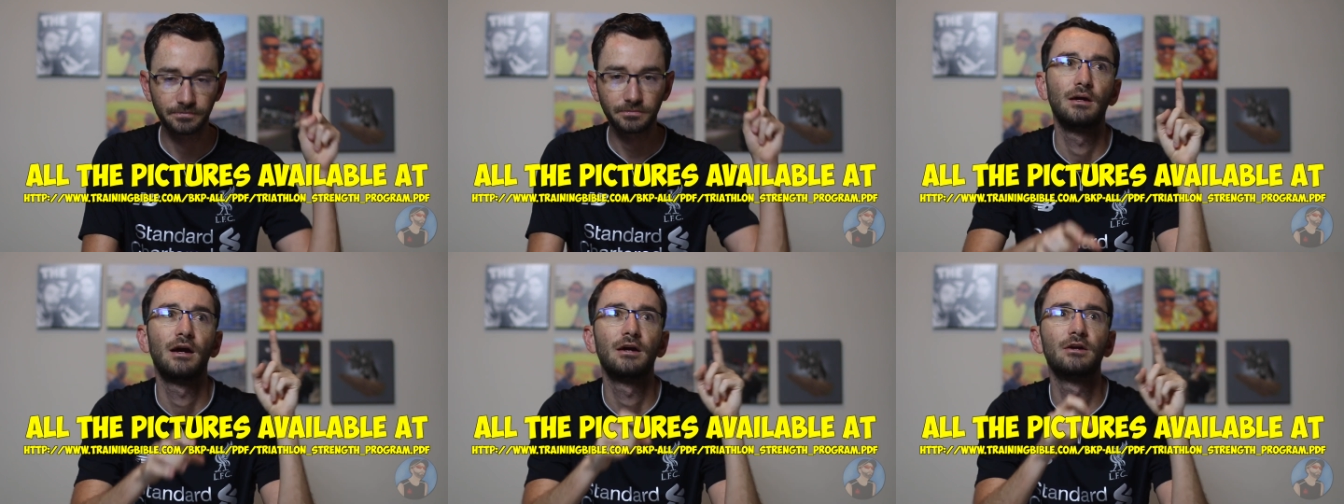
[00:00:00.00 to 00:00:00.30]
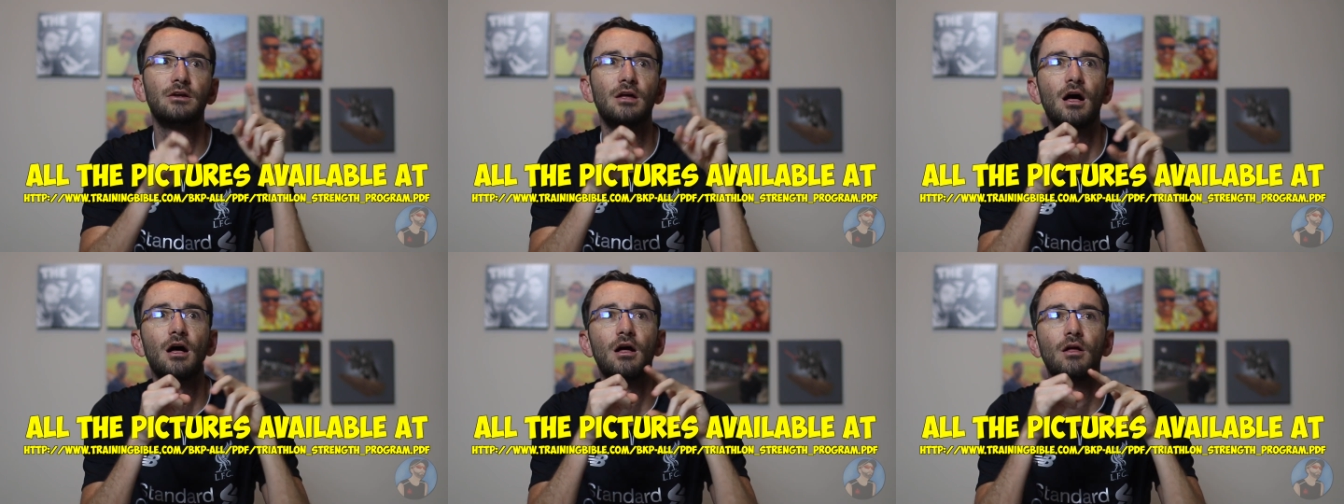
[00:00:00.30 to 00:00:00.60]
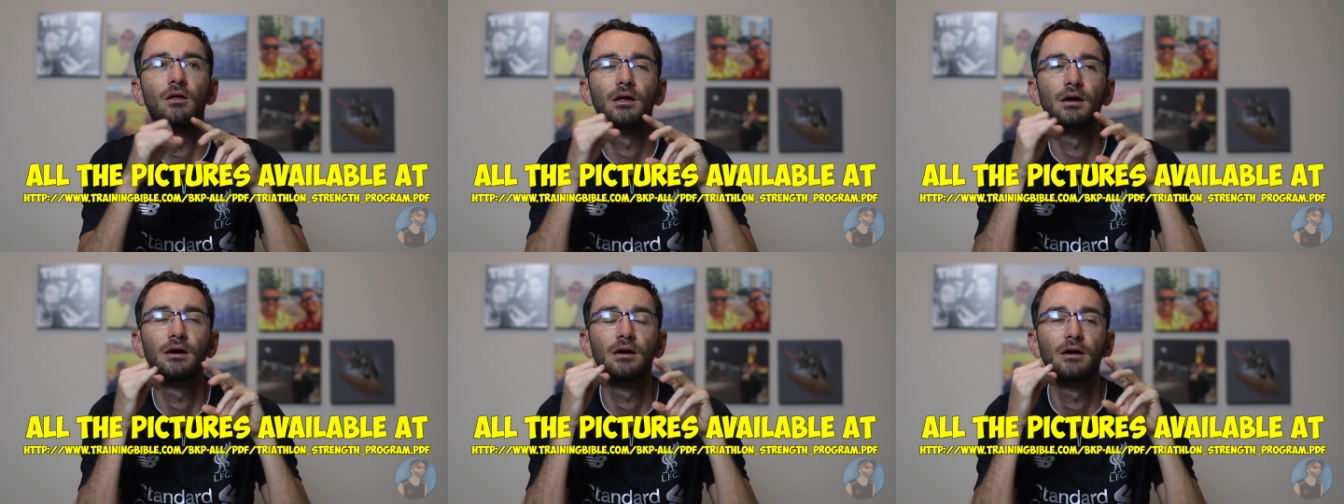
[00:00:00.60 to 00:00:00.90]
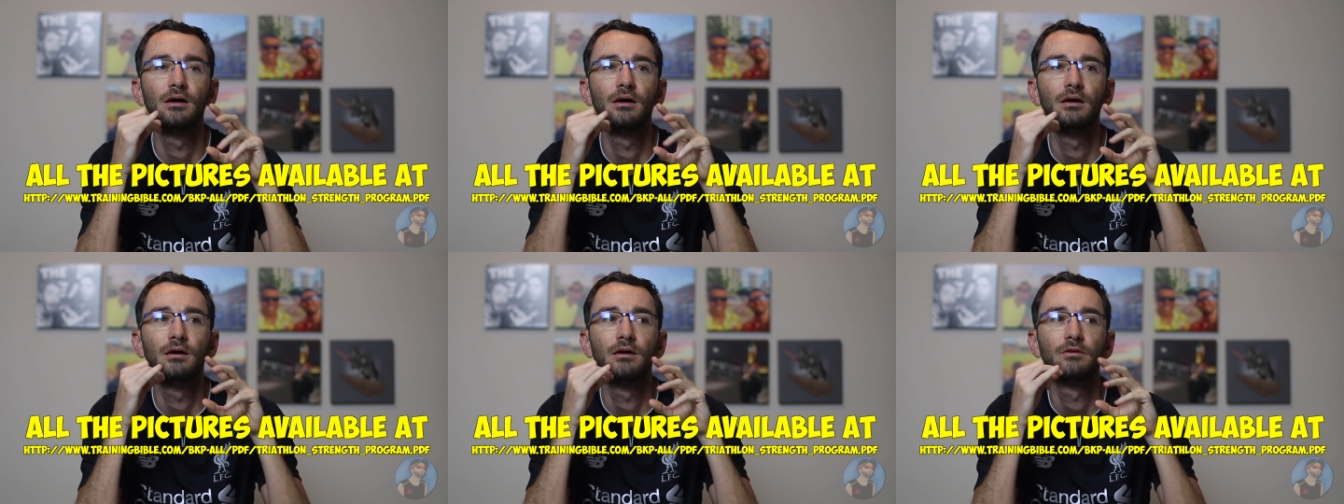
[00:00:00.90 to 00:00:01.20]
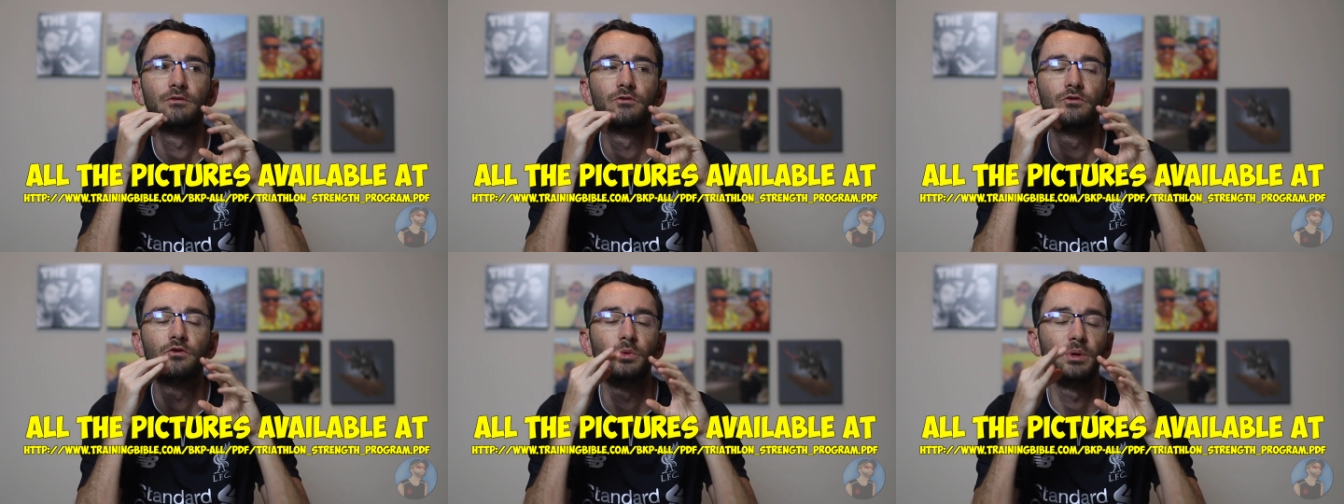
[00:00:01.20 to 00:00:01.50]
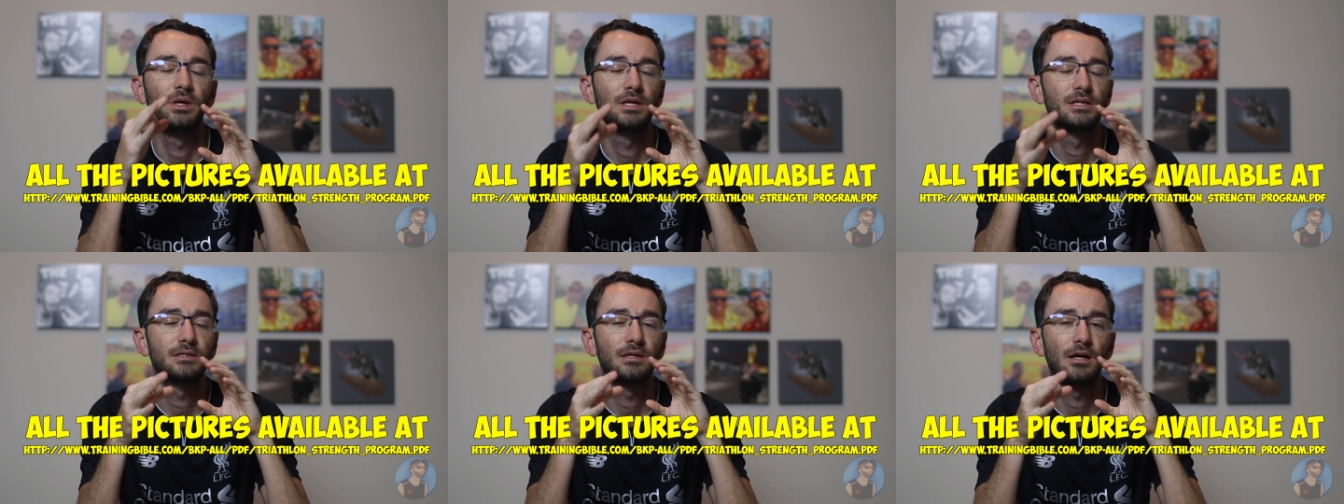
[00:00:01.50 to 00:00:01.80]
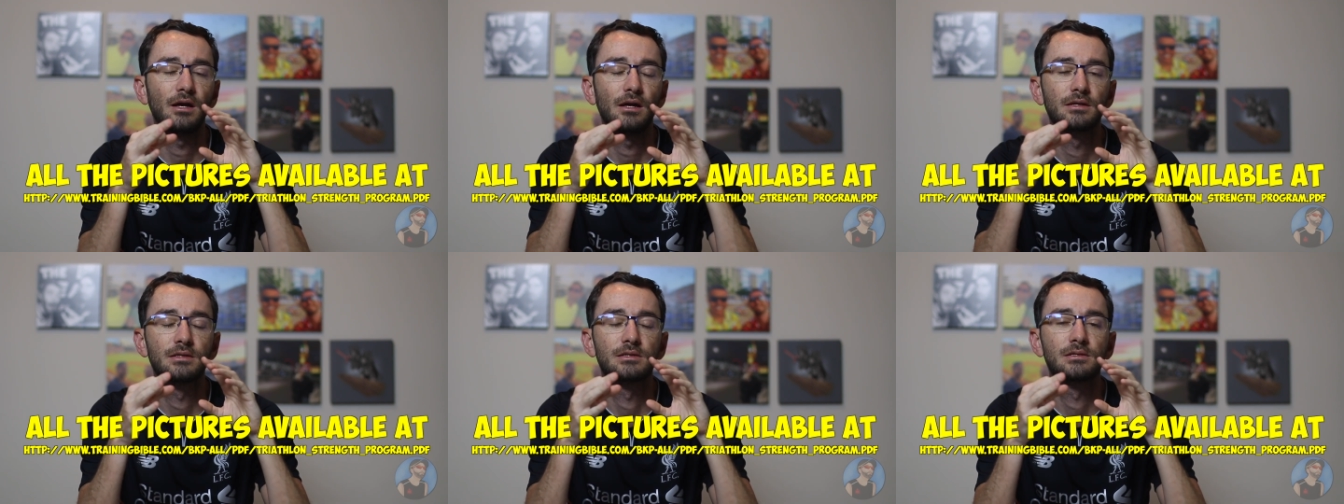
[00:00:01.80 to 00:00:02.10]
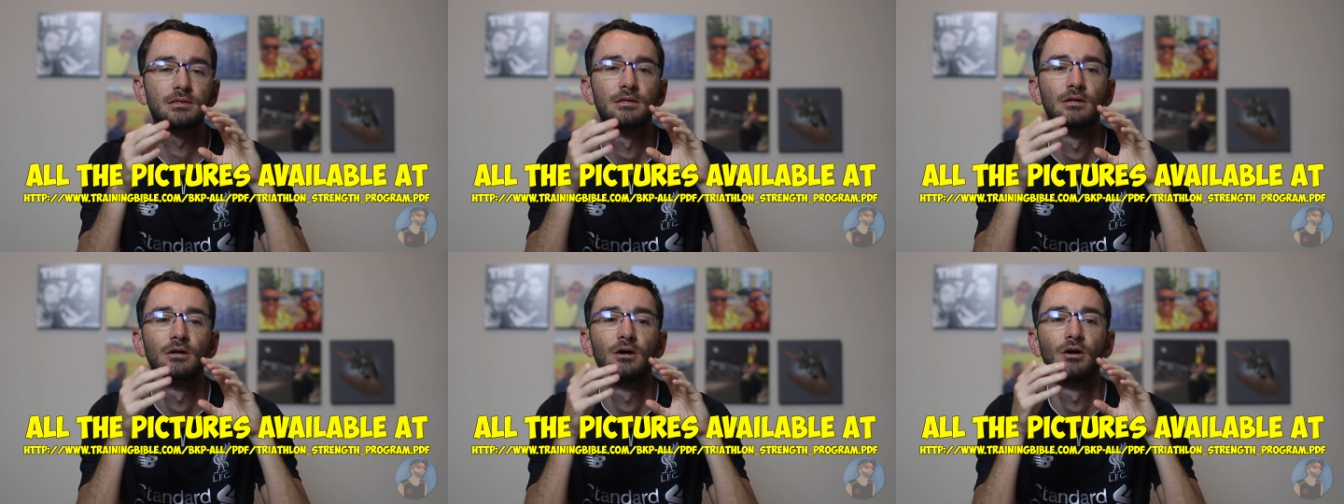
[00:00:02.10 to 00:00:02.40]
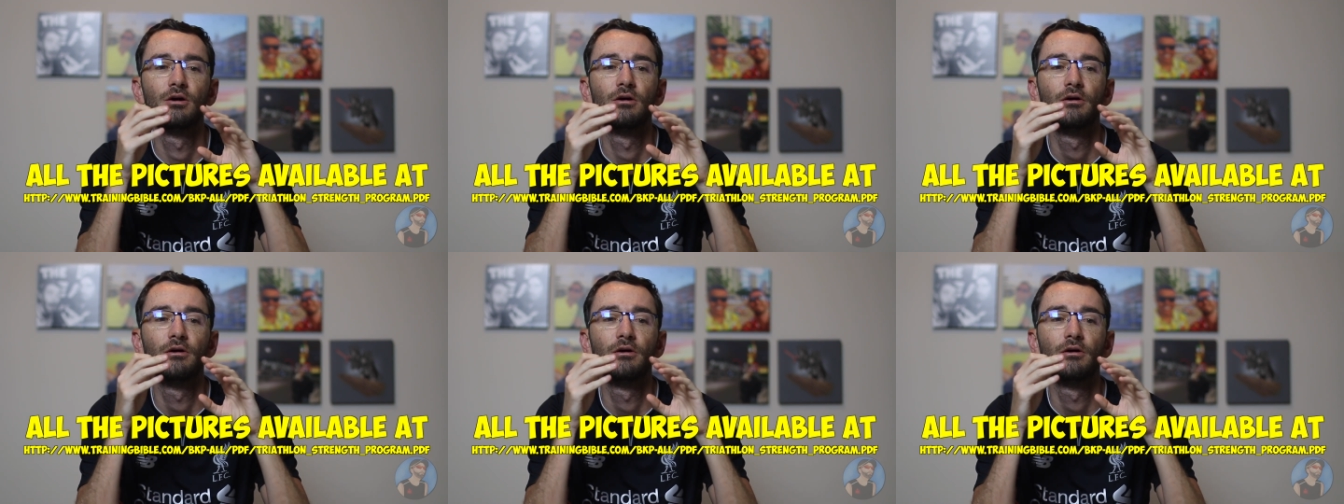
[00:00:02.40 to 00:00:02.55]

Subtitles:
There are all 3 sets